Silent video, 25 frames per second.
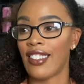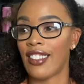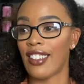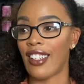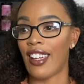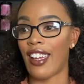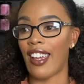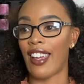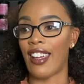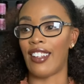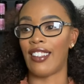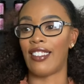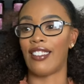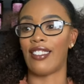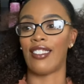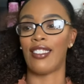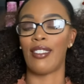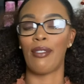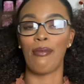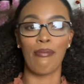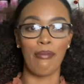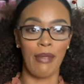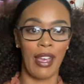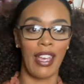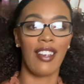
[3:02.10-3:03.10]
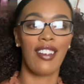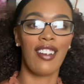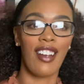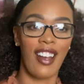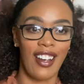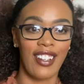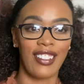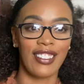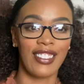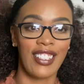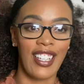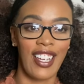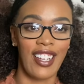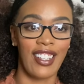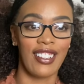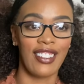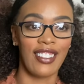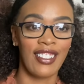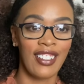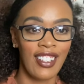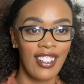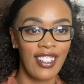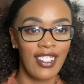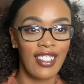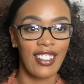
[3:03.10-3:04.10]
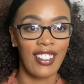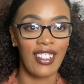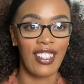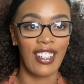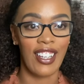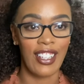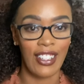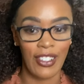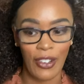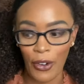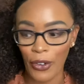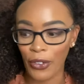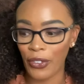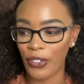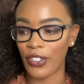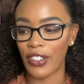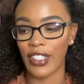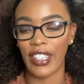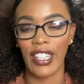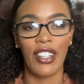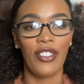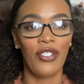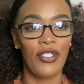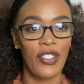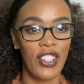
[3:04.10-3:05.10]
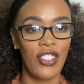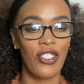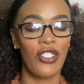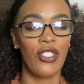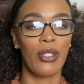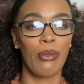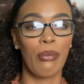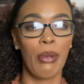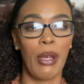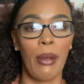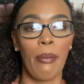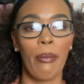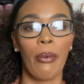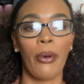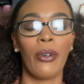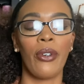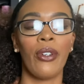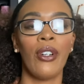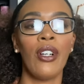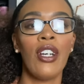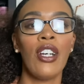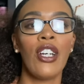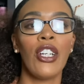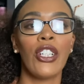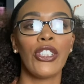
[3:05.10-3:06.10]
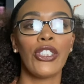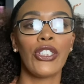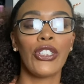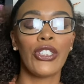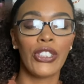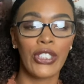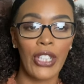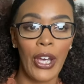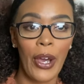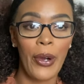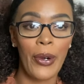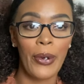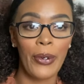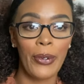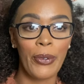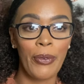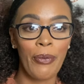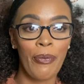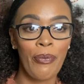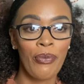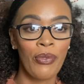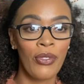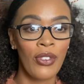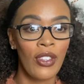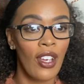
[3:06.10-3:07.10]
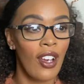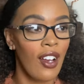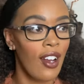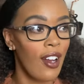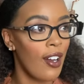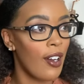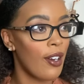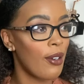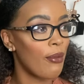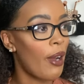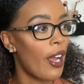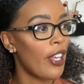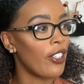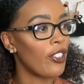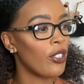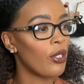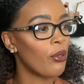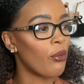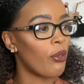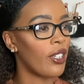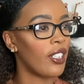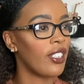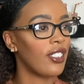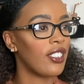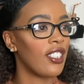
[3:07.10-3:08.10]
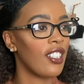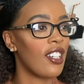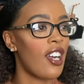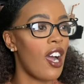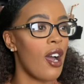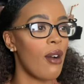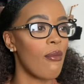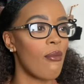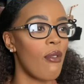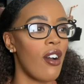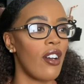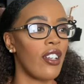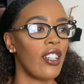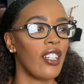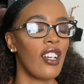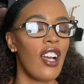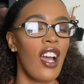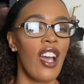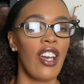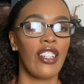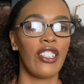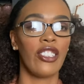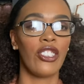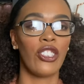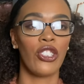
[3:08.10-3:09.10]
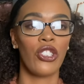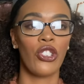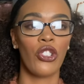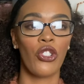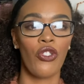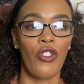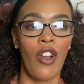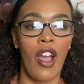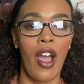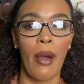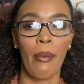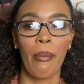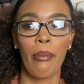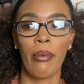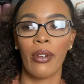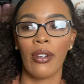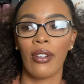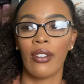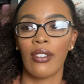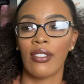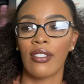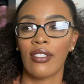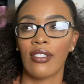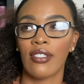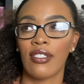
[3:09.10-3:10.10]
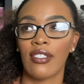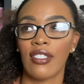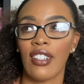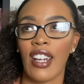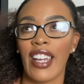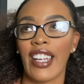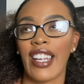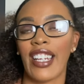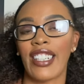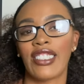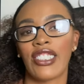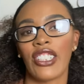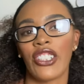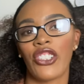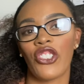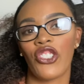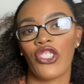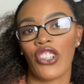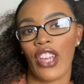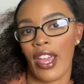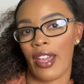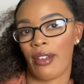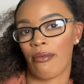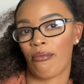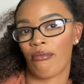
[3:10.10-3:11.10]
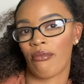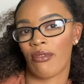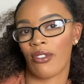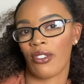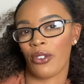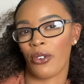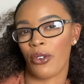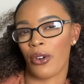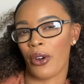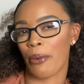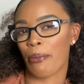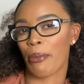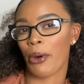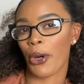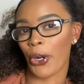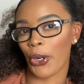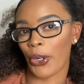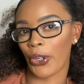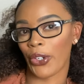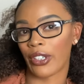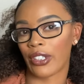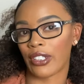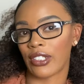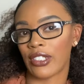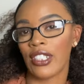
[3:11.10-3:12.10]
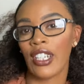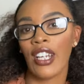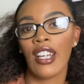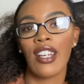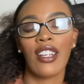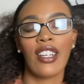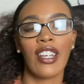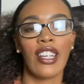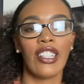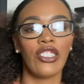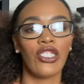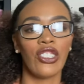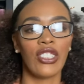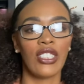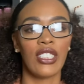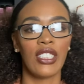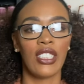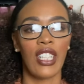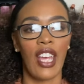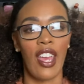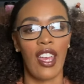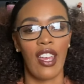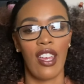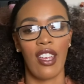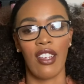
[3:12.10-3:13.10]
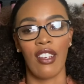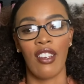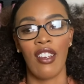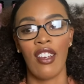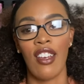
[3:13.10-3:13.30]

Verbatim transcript: and make content, and hopefully it reaches people. So I just wanted to come on and kind of just drop, I guess, a gem or a pearl, and just say